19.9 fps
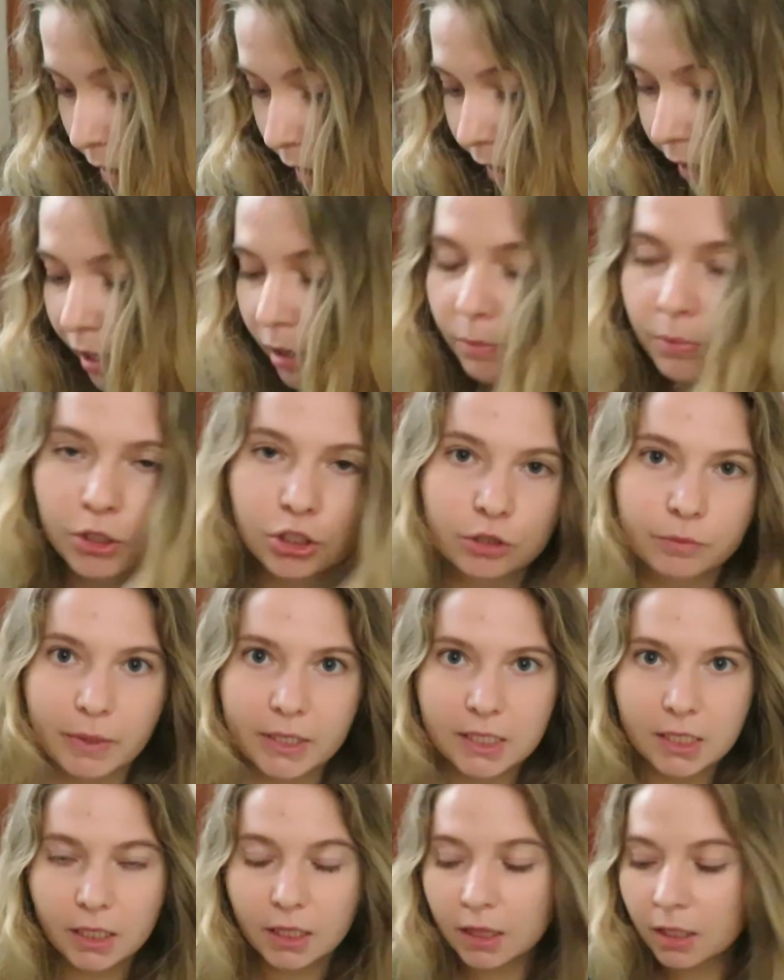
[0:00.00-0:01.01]
I hate brushing
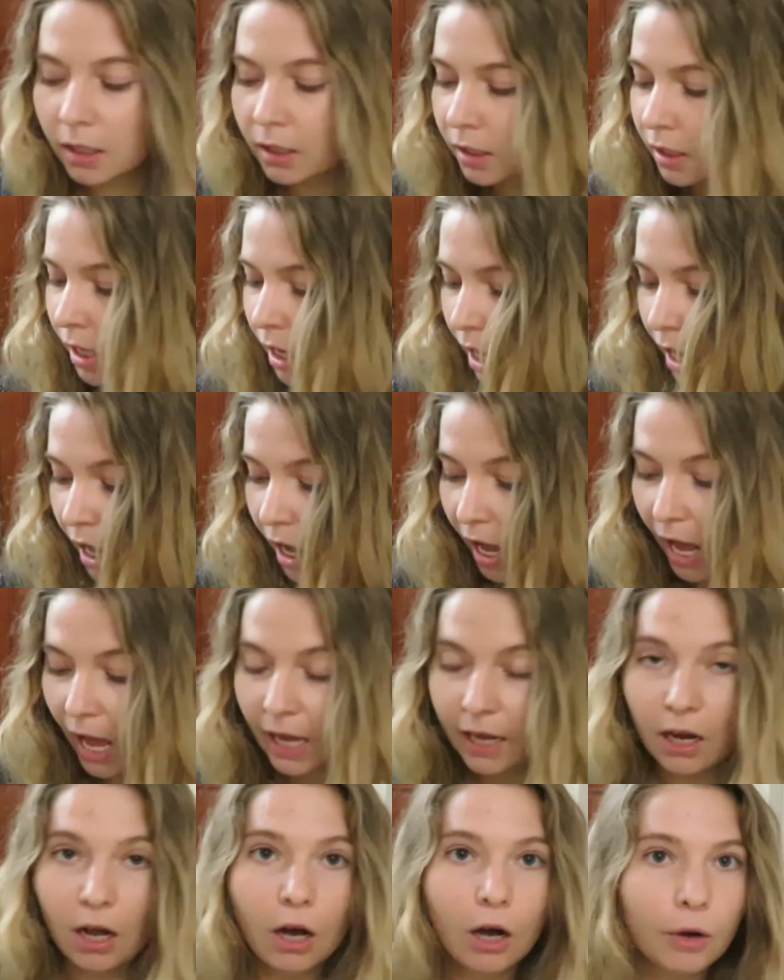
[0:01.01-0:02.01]
my teeth.
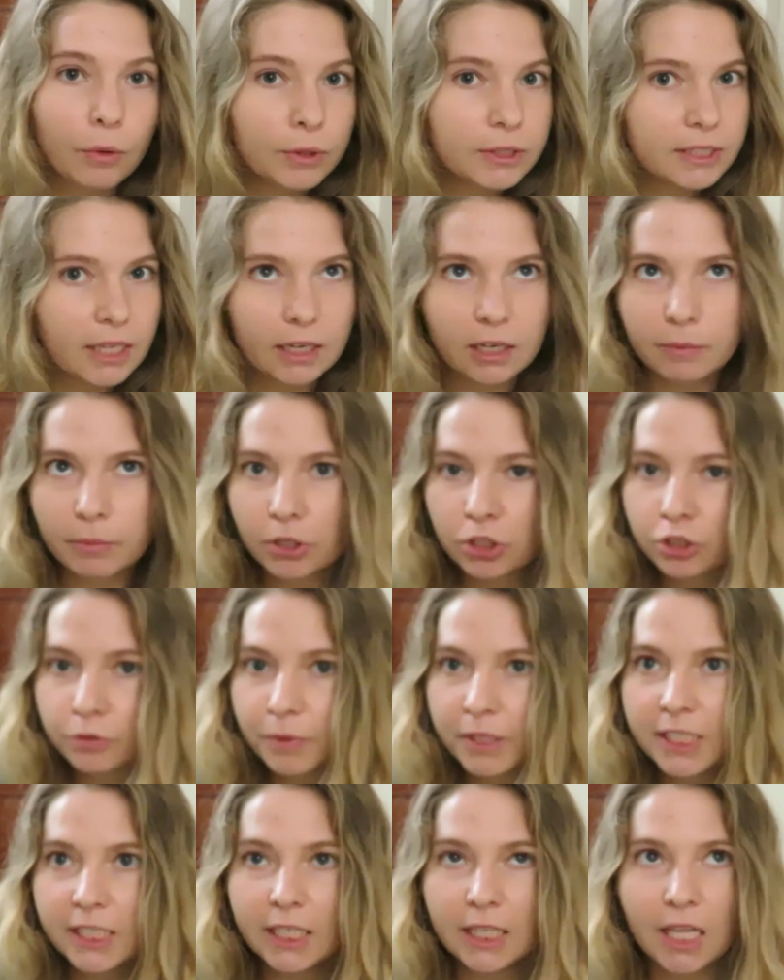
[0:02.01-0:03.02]
I always hated brushing
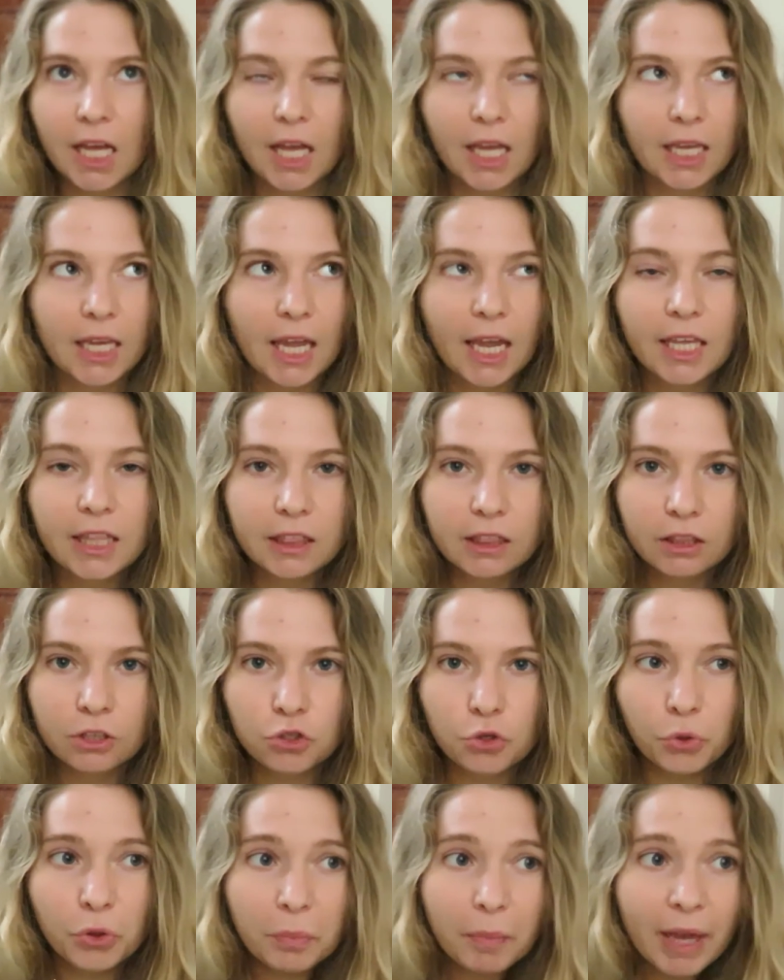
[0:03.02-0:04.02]
my teeth. I
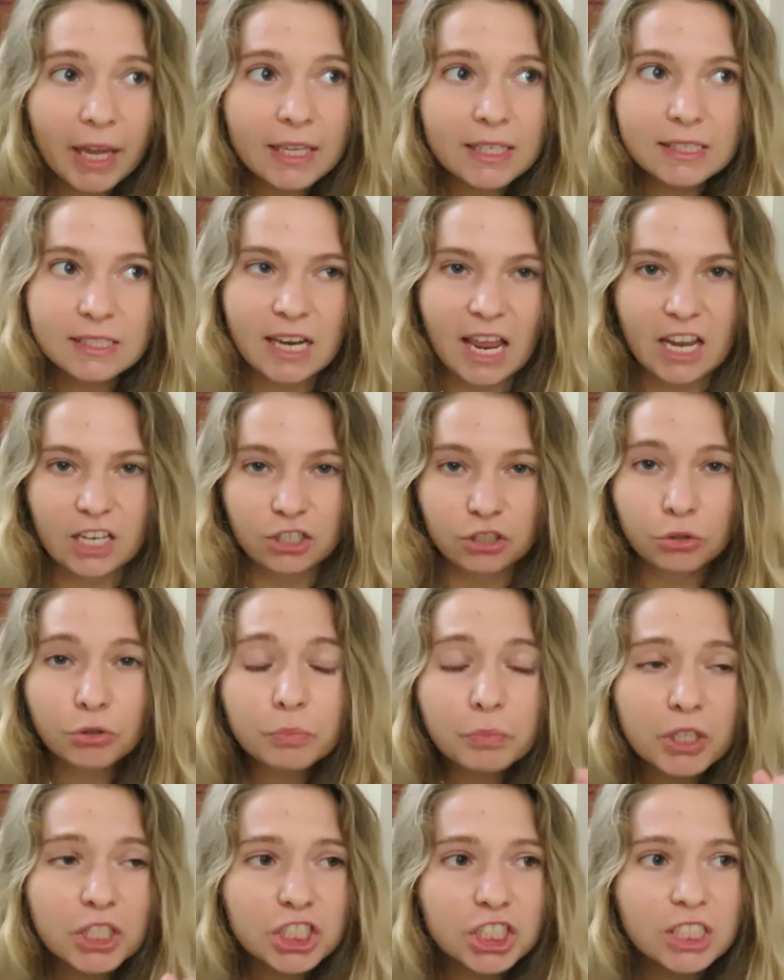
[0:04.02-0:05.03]
hate toothpaste and
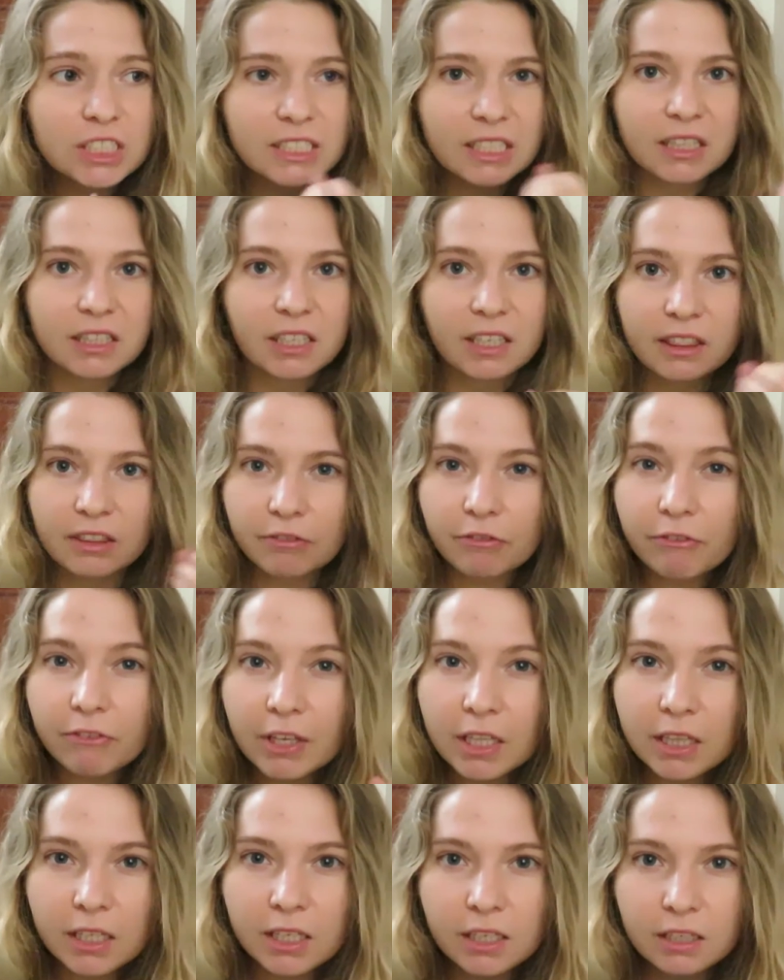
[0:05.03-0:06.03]
toothbrushes, and the
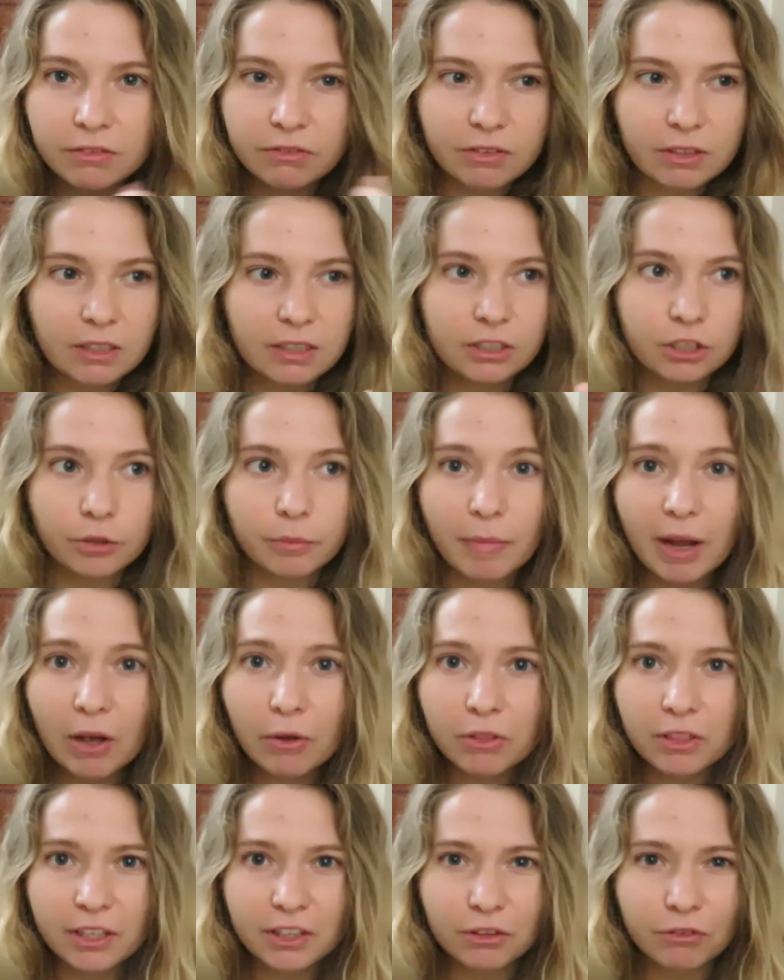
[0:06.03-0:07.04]
feeling of it in your
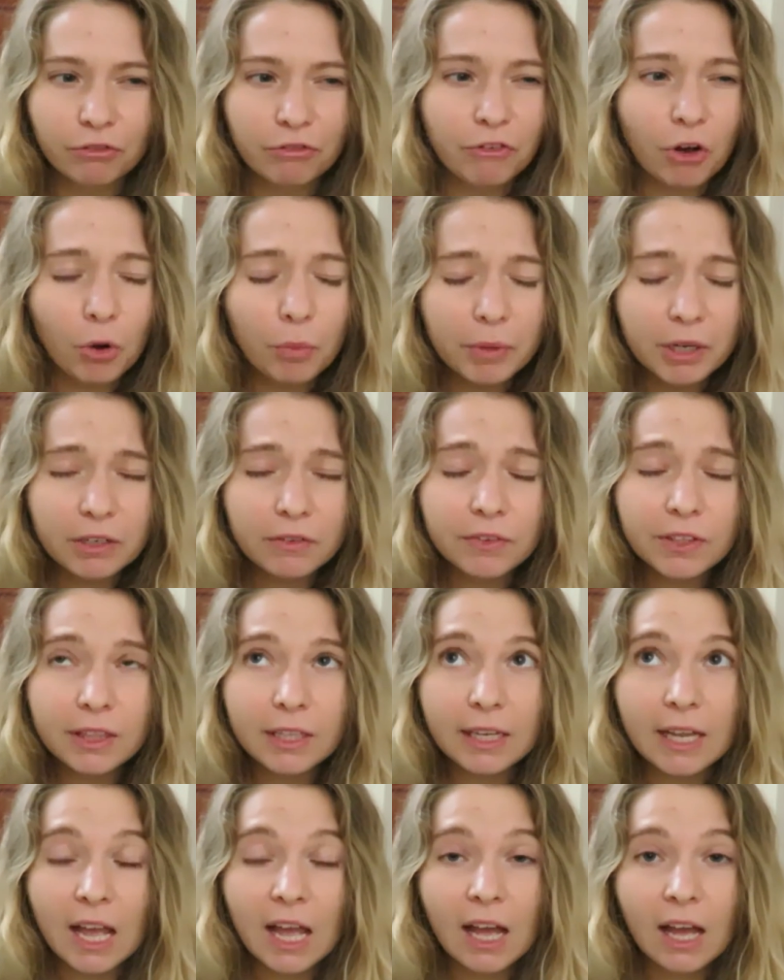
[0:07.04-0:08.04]
mouth, like the foam and
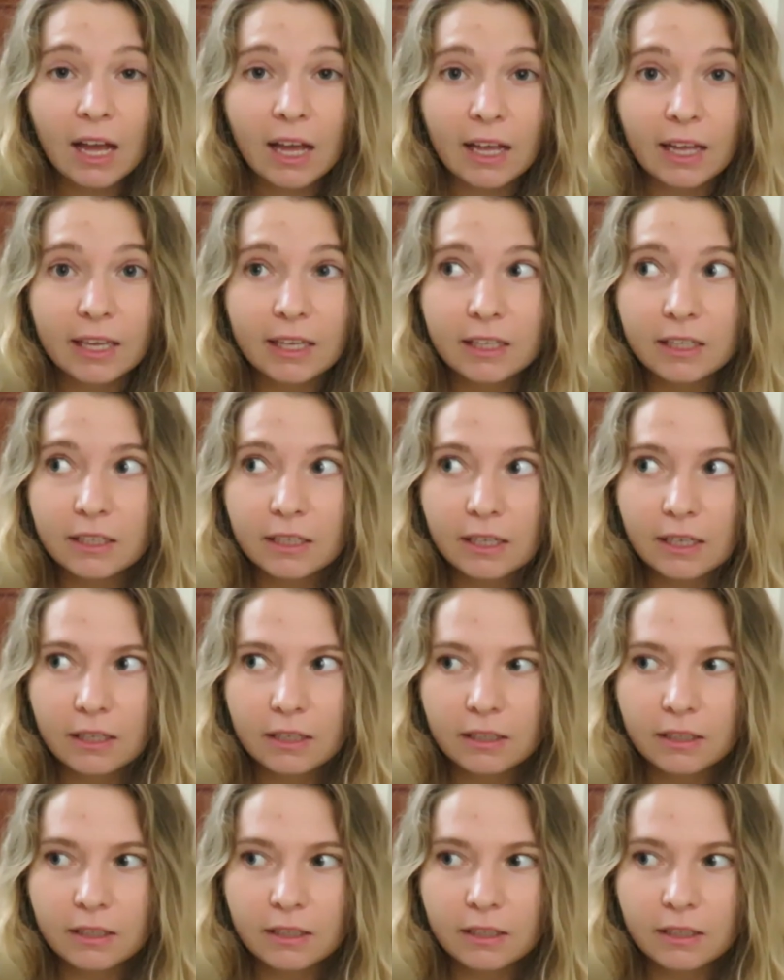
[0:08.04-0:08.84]
everything. I